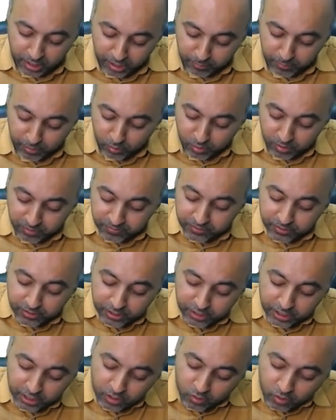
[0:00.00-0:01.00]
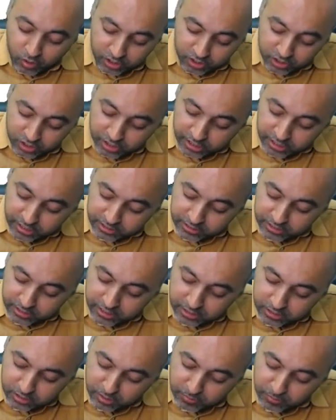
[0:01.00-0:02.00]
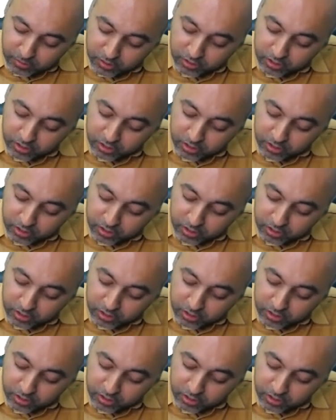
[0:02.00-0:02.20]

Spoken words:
About the Gaucher disease,